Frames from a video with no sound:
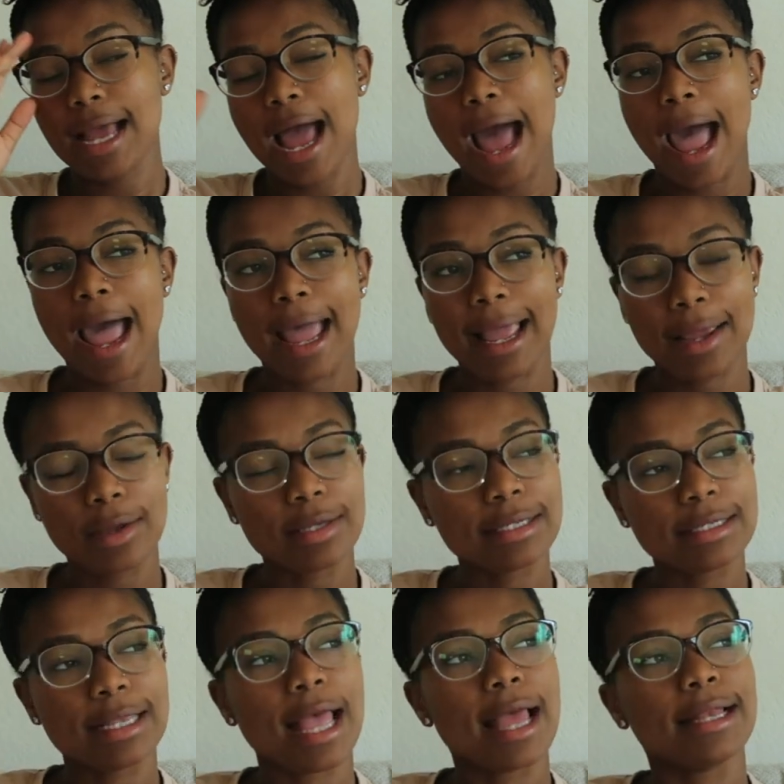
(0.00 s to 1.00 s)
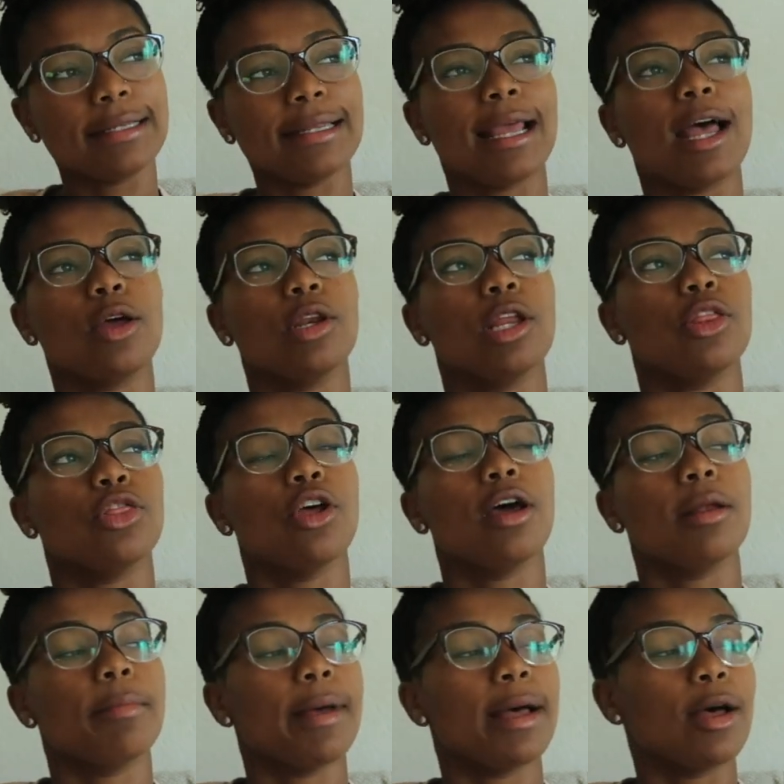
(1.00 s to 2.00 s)
I sat down and
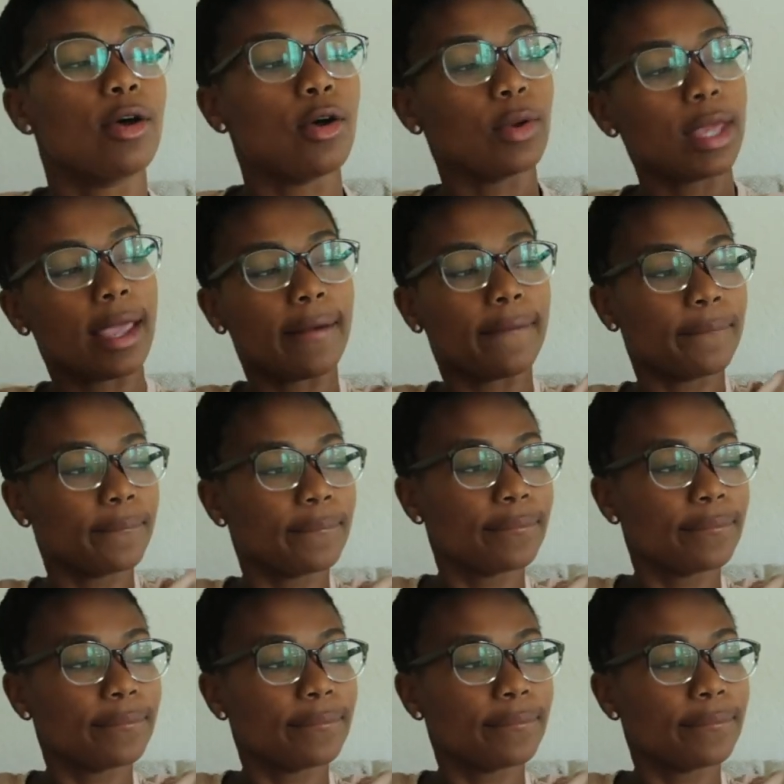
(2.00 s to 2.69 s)
thought about, okay,